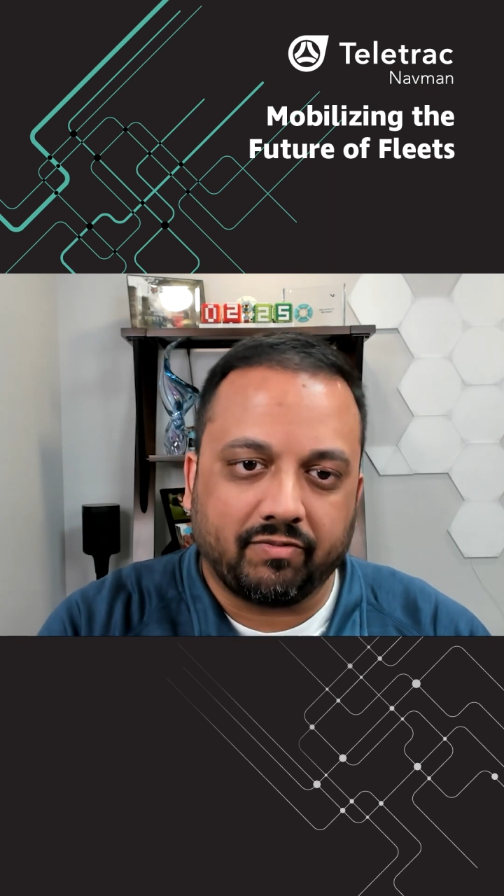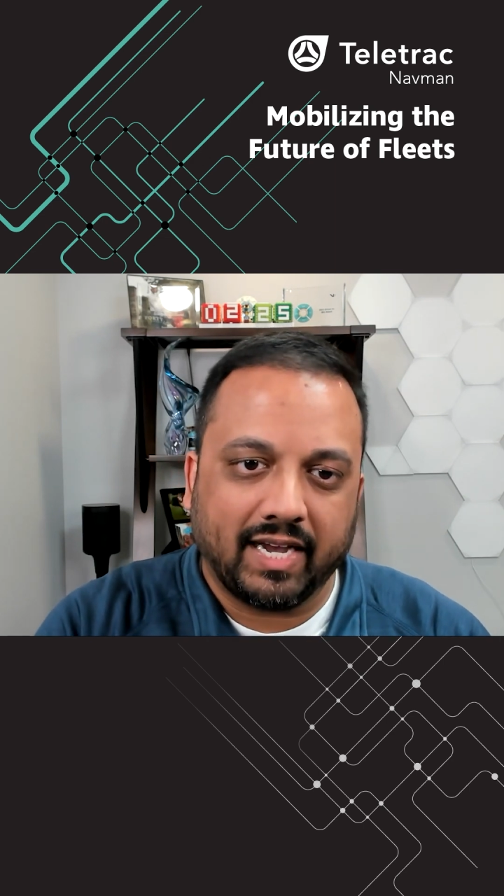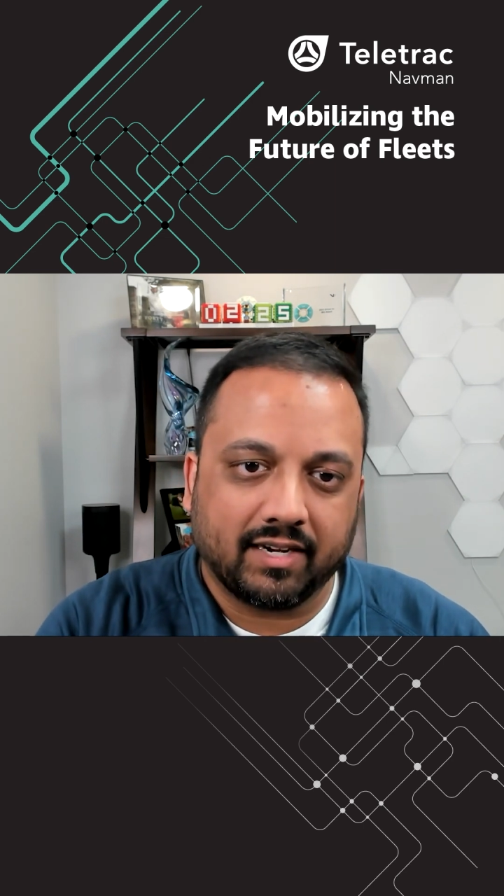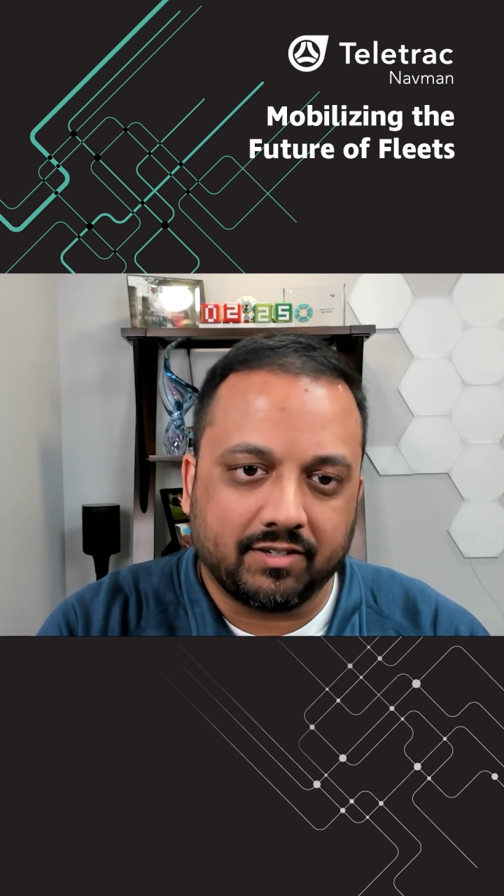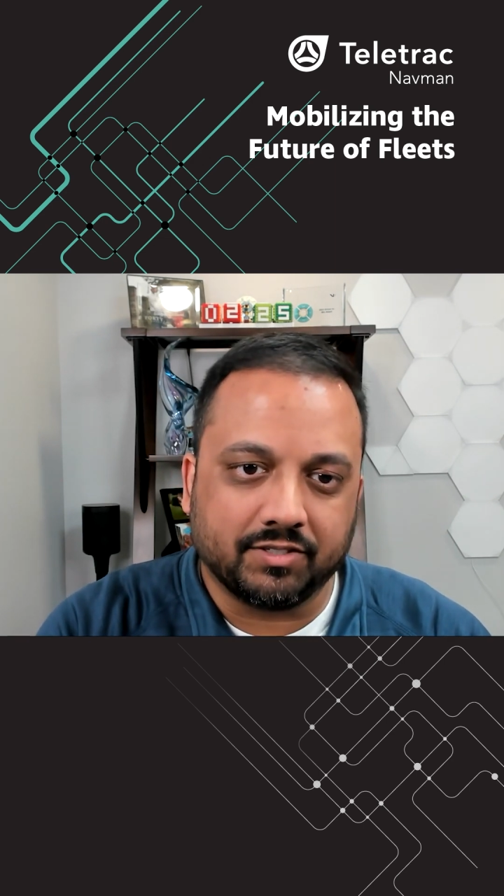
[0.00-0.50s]

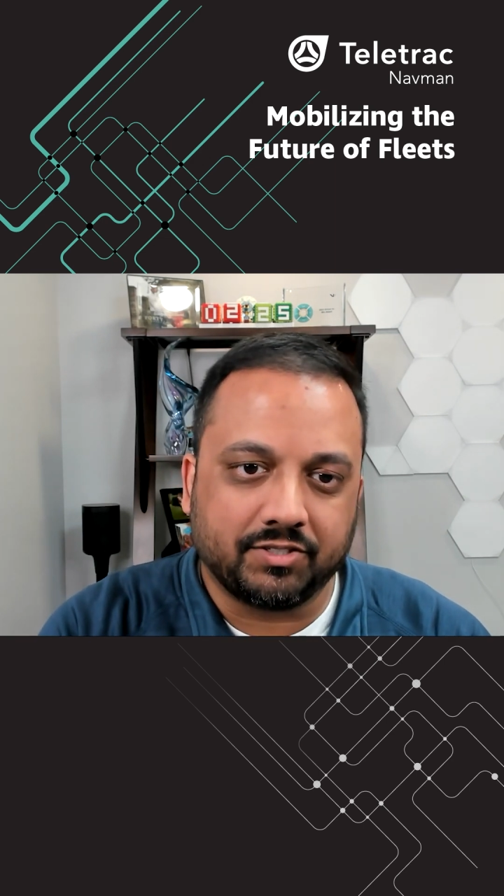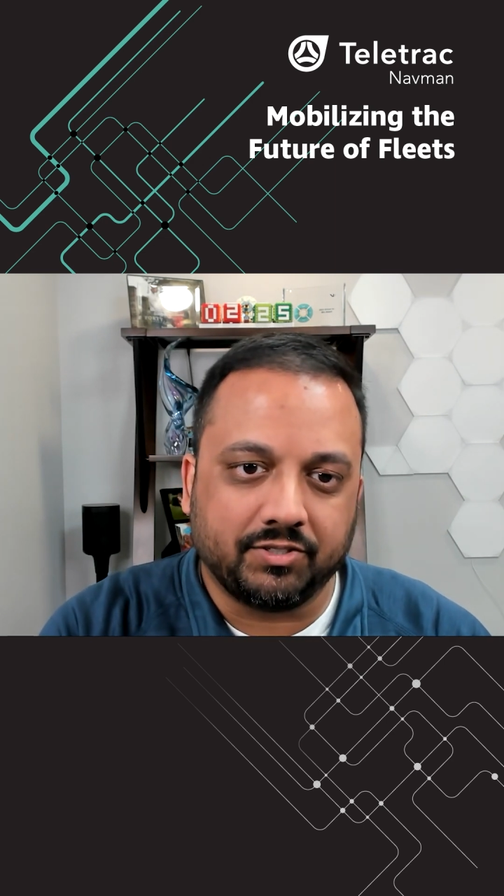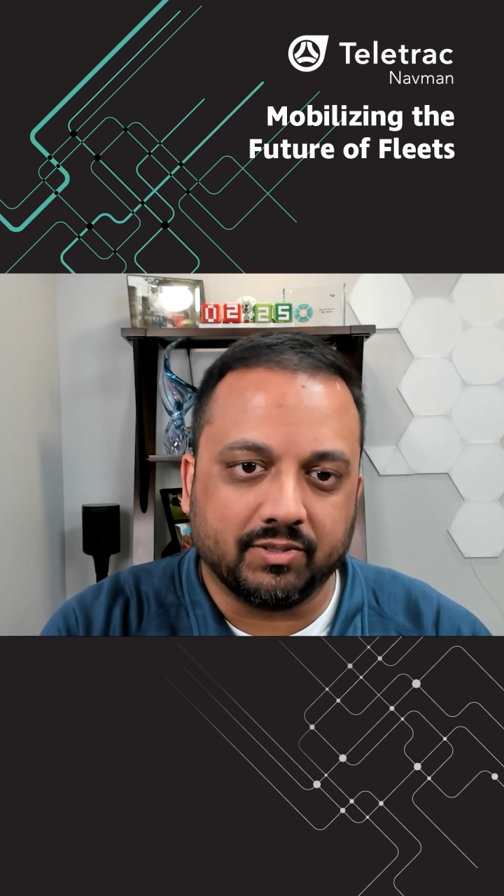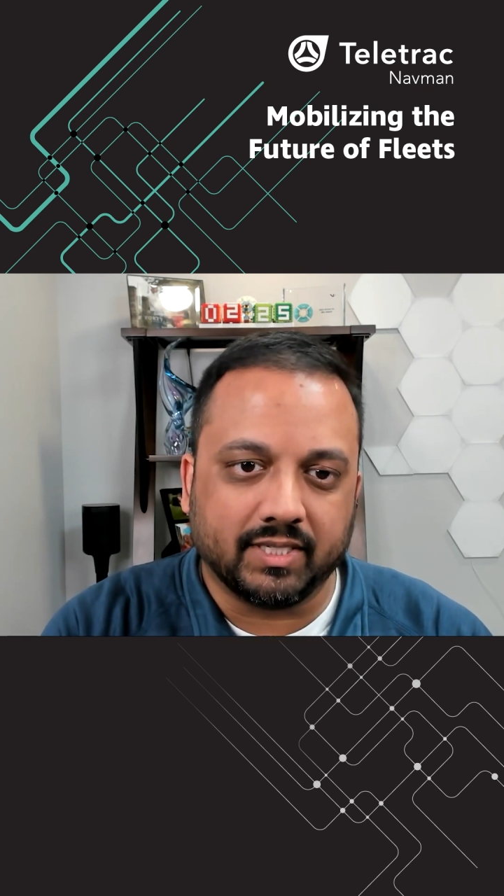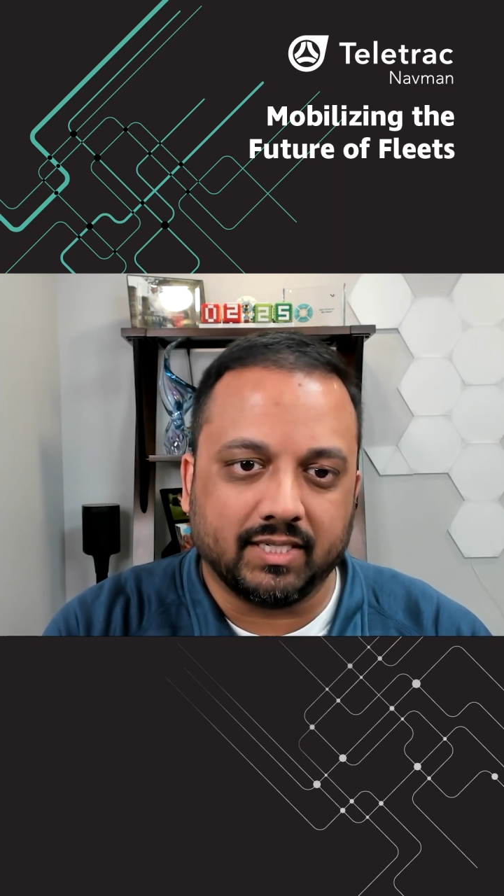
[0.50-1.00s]
factors
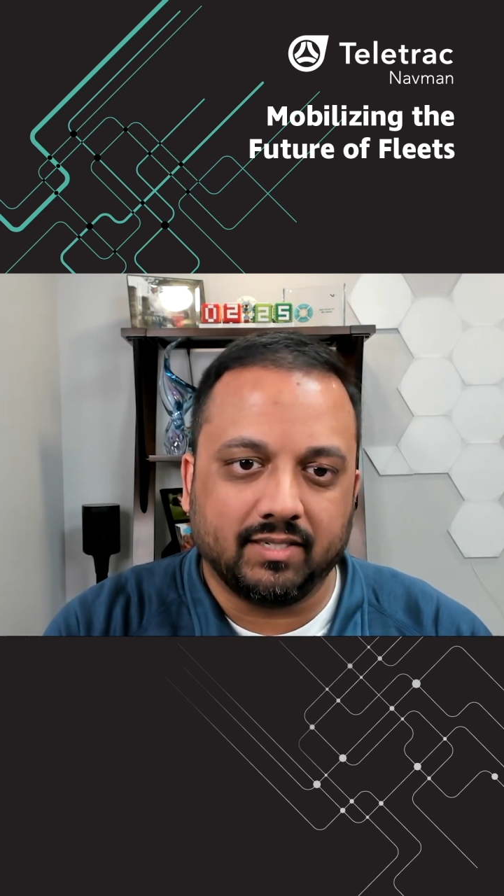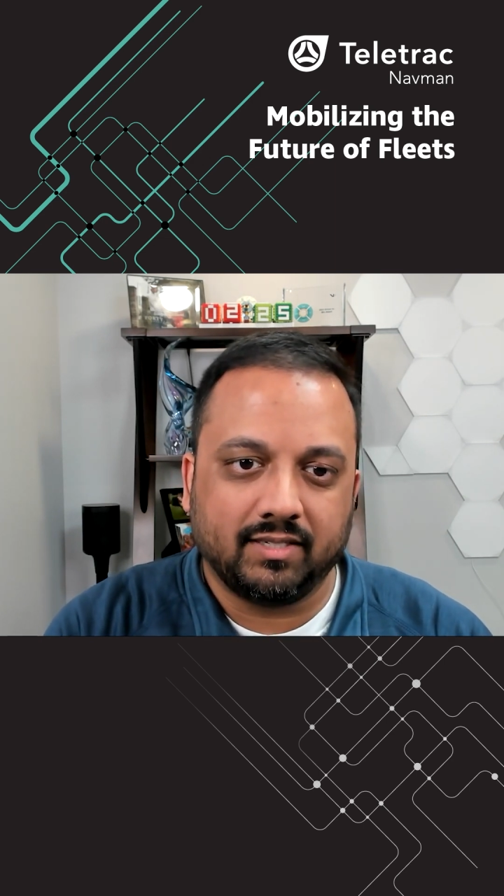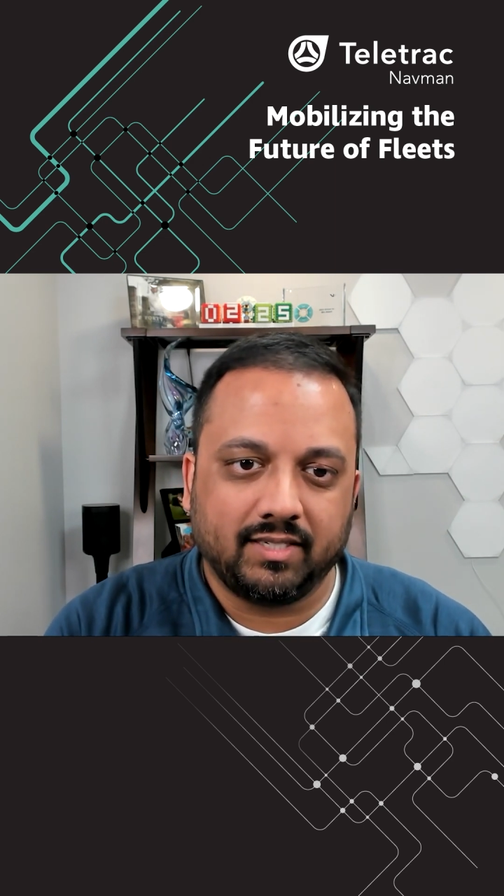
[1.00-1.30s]
to it,